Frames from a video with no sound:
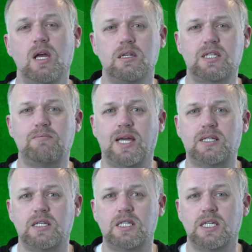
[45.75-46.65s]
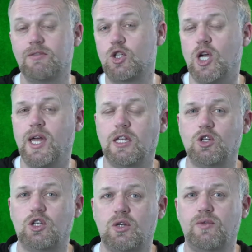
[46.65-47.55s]
Some letters have
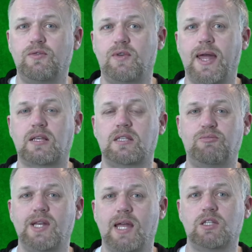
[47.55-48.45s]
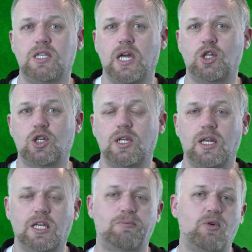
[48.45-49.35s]
changed to reflect the pronunciation
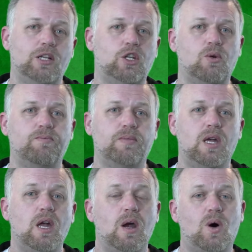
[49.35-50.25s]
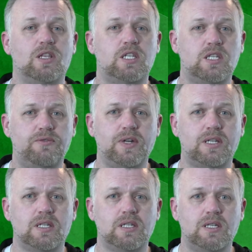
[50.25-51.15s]
in Esperanto, while the
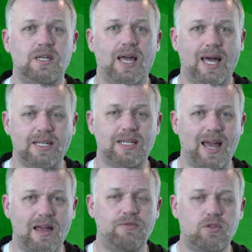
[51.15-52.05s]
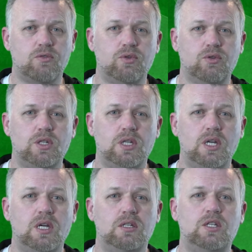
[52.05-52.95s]
suffixes added after the root
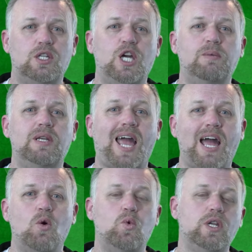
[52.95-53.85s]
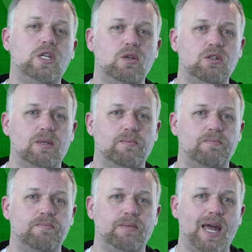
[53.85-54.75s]
determine how we use them,
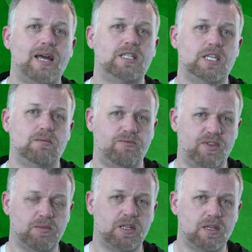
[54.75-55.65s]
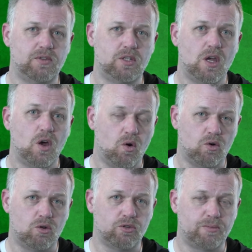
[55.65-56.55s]
as in infinitives
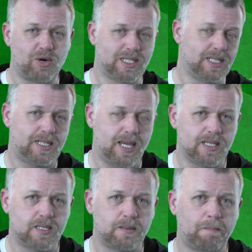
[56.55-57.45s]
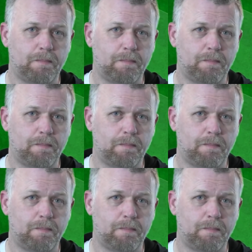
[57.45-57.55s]
or the present tense.